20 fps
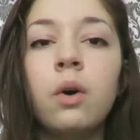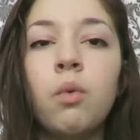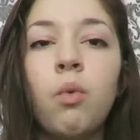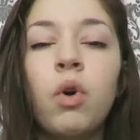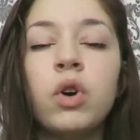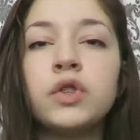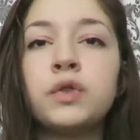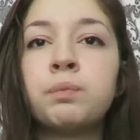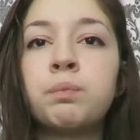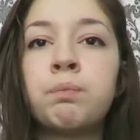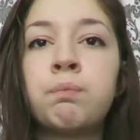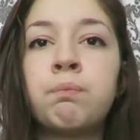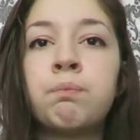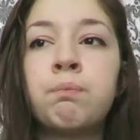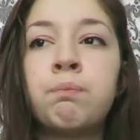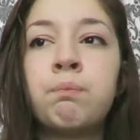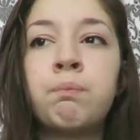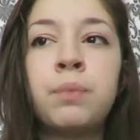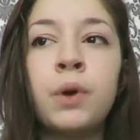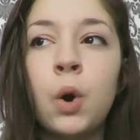was
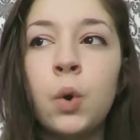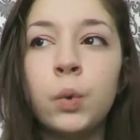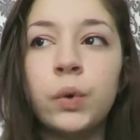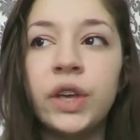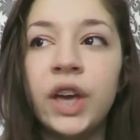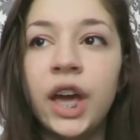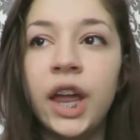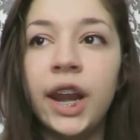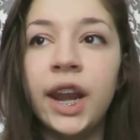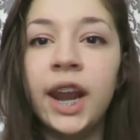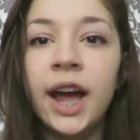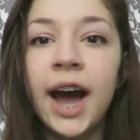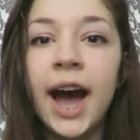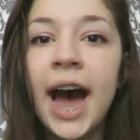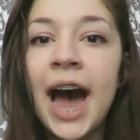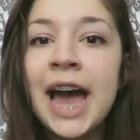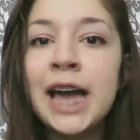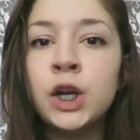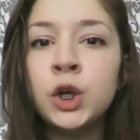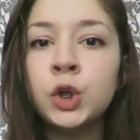broken.
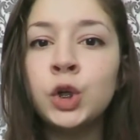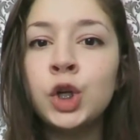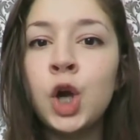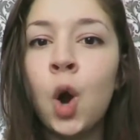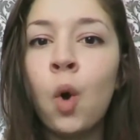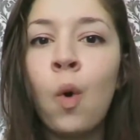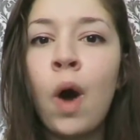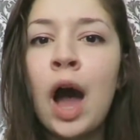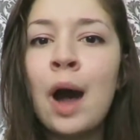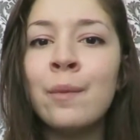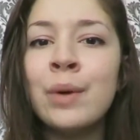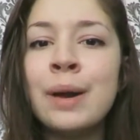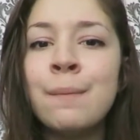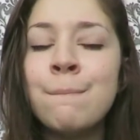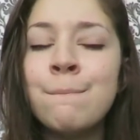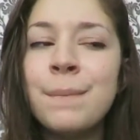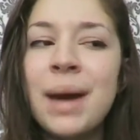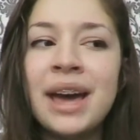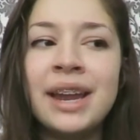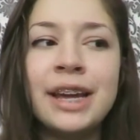I don't know how
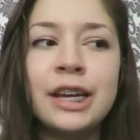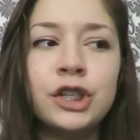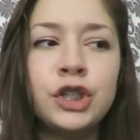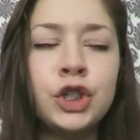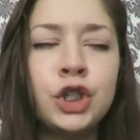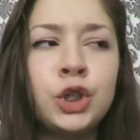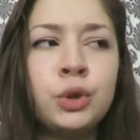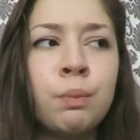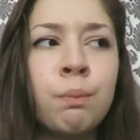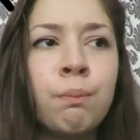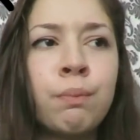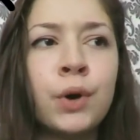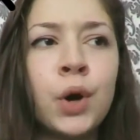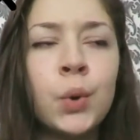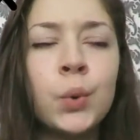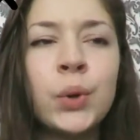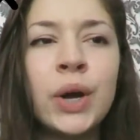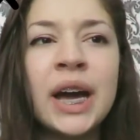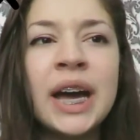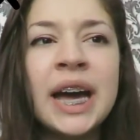I managed to
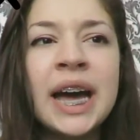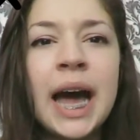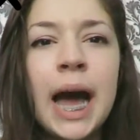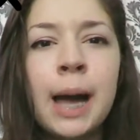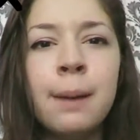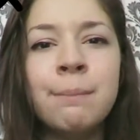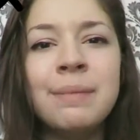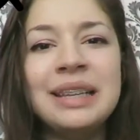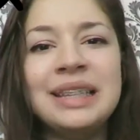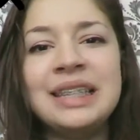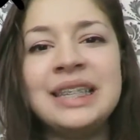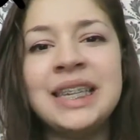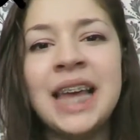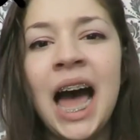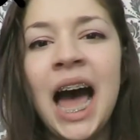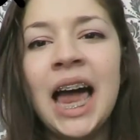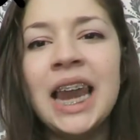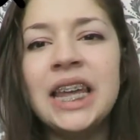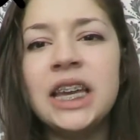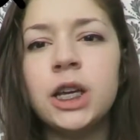break a
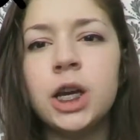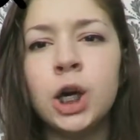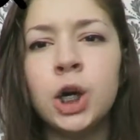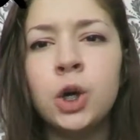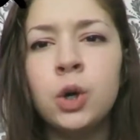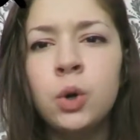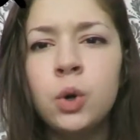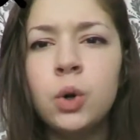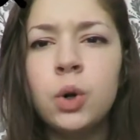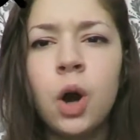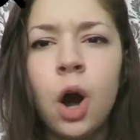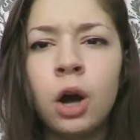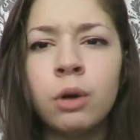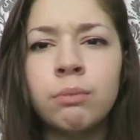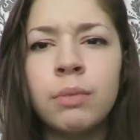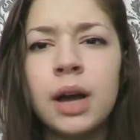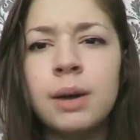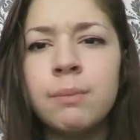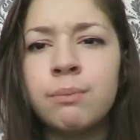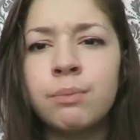metallic hook
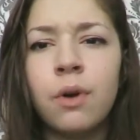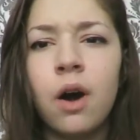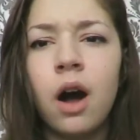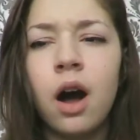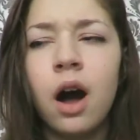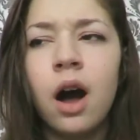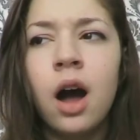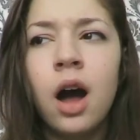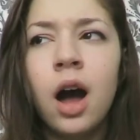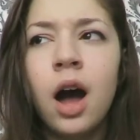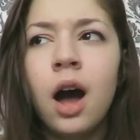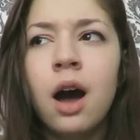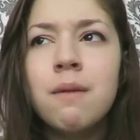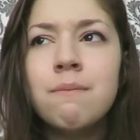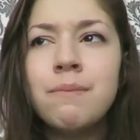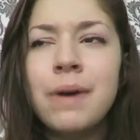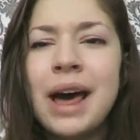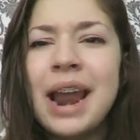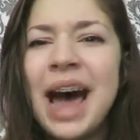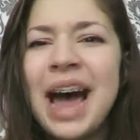on my bra,
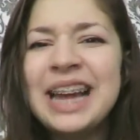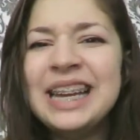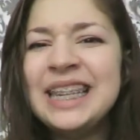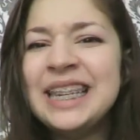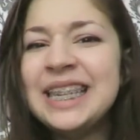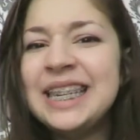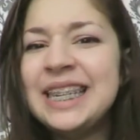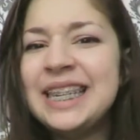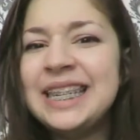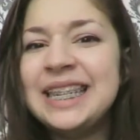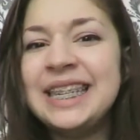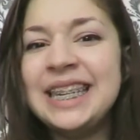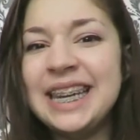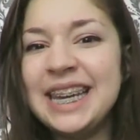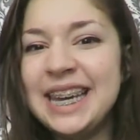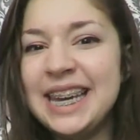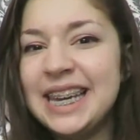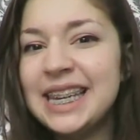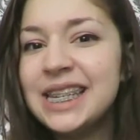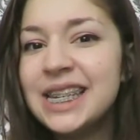but I
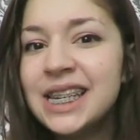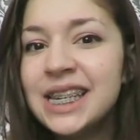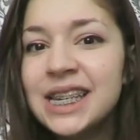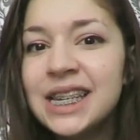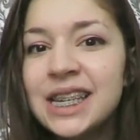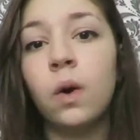did.